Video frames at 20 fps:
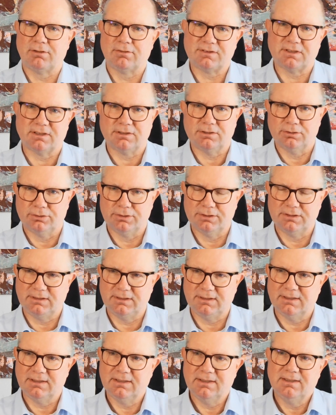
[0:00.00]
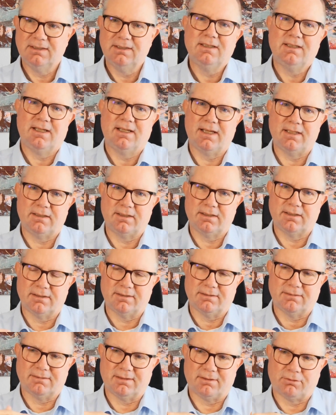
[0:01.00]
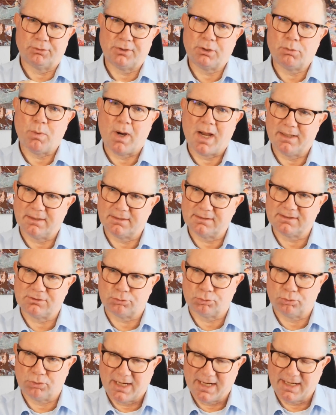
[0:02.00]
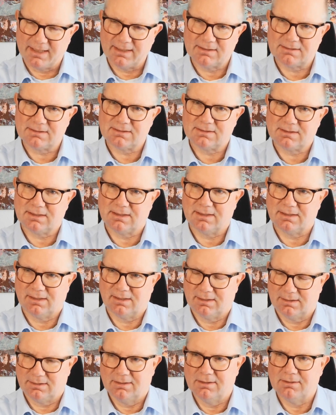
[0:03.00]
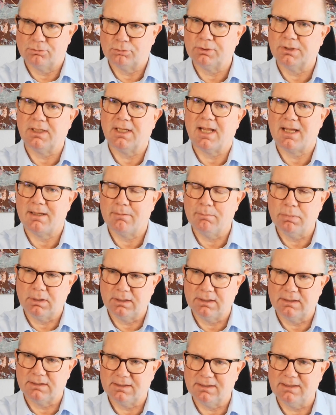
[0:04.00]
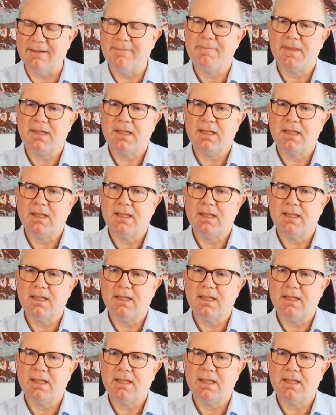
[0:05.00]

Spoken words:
of security and the required strengths and reliability